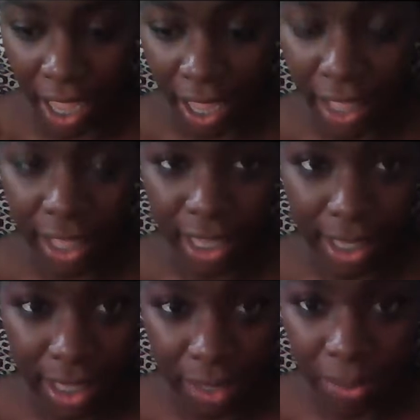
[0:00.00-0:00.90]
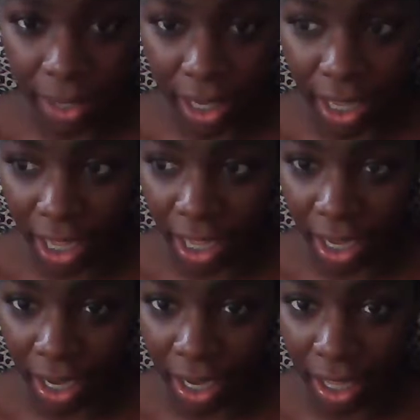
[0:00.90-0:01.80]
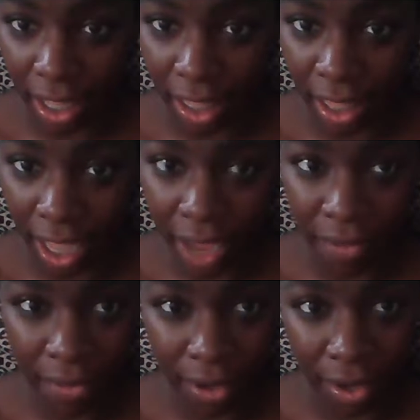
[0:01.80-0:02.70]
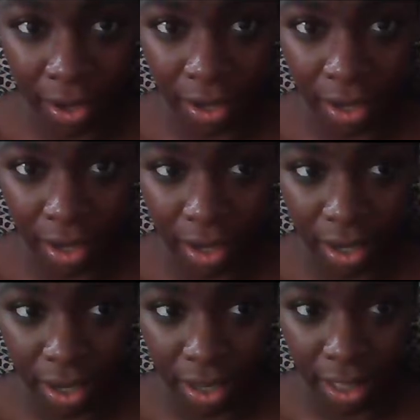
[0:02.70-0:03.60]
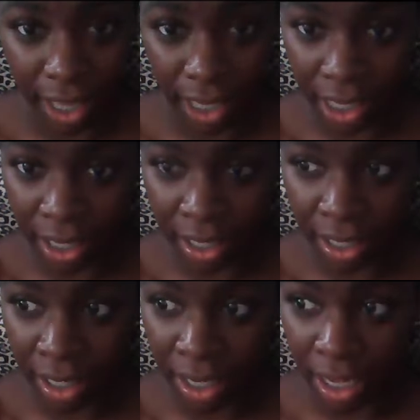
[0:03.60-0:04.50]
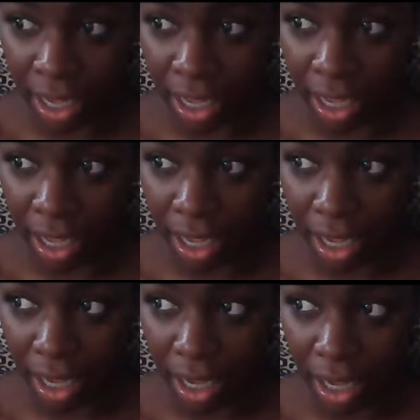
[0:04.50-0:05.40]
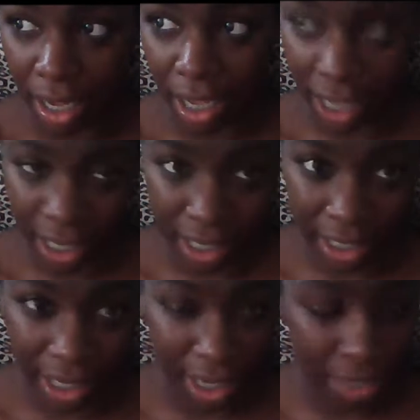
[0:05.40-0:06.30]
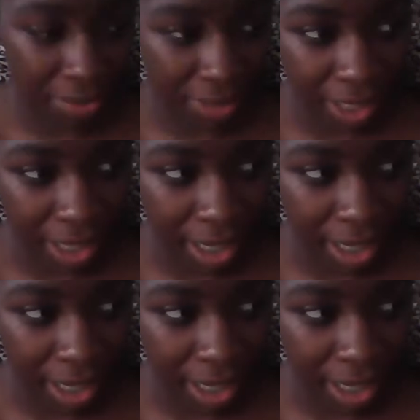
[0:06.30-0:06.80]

he thinks he's putting in the effort that he is and he's really